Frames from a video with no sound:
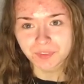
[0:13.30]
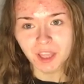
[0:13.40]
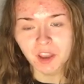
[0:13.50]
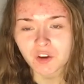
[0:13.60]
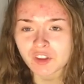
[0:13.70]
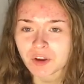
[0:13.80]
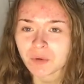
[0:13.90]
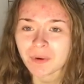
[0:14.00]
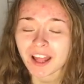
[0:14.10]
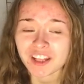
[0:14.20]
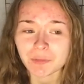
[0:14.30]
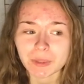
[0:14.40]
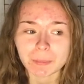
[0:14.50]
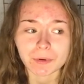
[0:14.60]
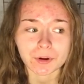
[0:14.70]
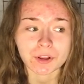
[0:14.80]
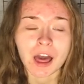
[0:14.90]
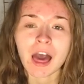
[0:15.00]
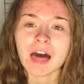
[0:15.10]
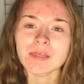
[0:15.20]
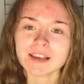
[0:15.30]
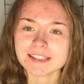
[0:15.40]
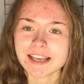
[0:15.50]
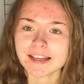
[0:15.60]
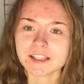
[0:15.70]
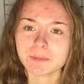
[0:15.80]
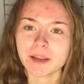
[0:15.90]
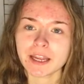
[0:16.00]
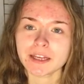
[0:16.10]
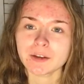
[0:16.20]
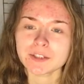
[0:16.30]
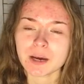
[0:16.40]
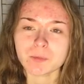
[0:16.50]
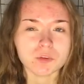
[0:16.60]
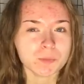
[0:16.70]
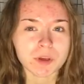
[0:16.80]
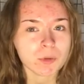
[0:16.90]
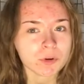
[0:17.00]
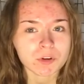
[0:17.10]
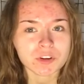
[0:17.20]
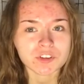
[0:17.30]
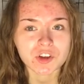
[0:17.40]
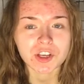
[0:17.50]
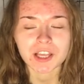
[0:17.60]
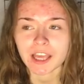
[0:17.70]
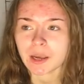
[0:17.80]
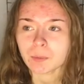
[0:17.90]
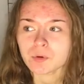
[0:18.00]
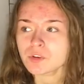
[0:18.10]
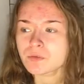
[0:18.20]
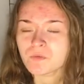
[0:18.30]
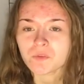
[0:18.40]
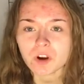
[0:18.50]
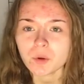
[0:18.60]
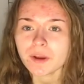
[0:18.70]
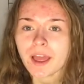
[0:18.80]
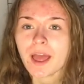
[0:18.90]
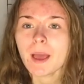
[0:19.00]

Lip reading: because I know plenty of people that say to me, Lucy, I would become a Christian, like I would follow it,